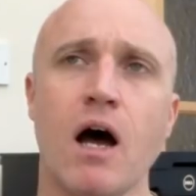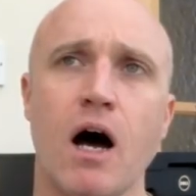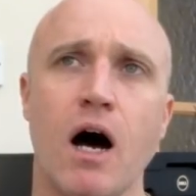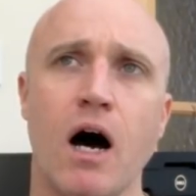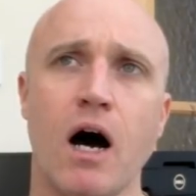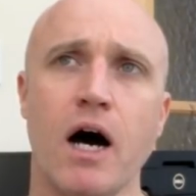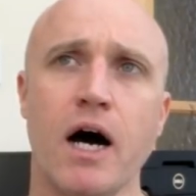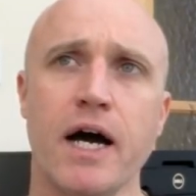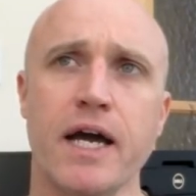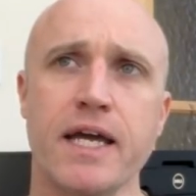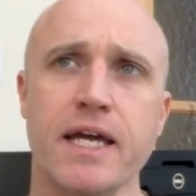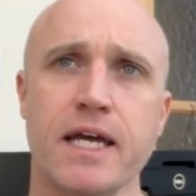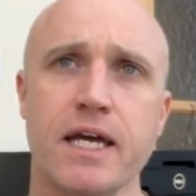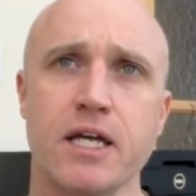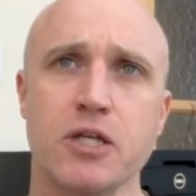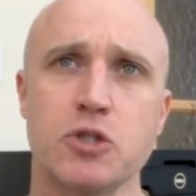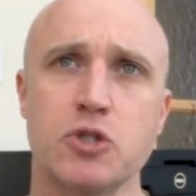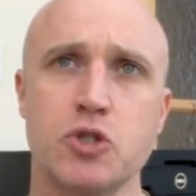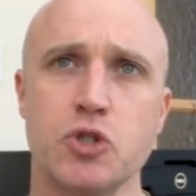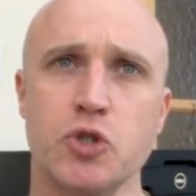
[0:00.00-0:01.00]
I
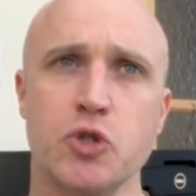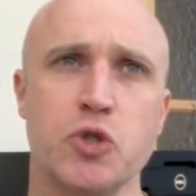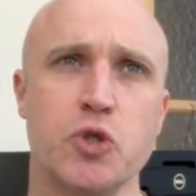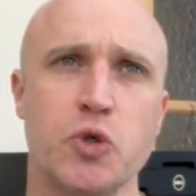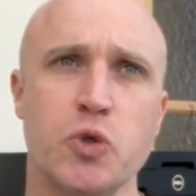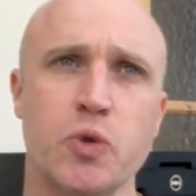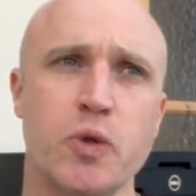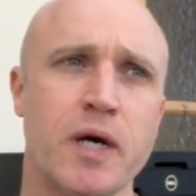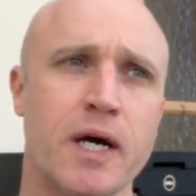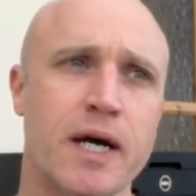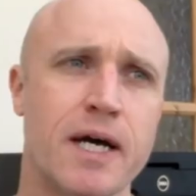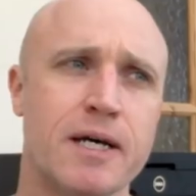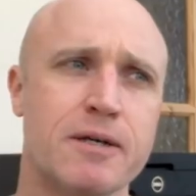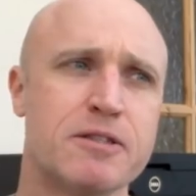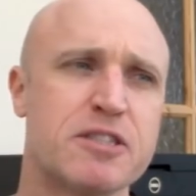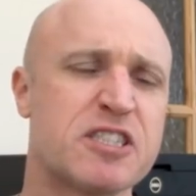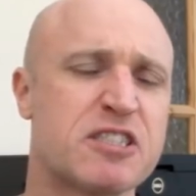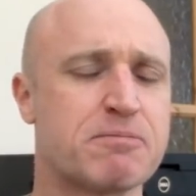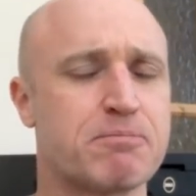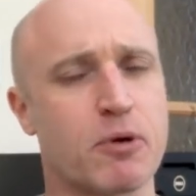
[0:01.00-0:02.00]
do
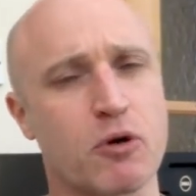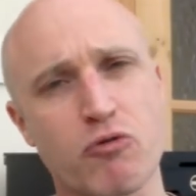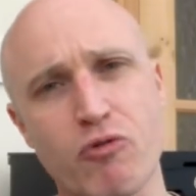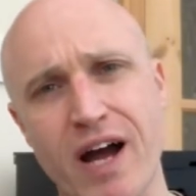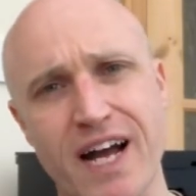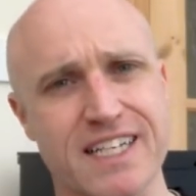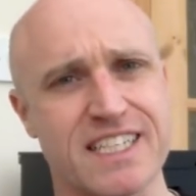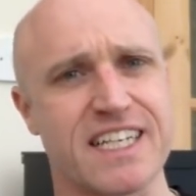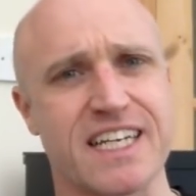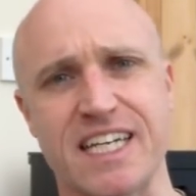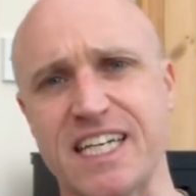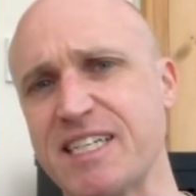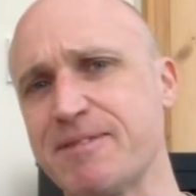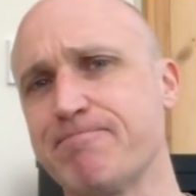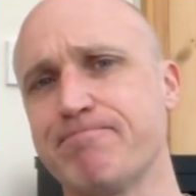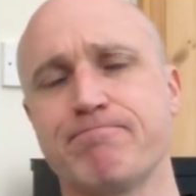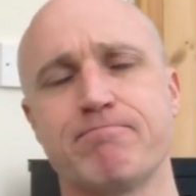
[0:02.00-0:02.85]
sporadic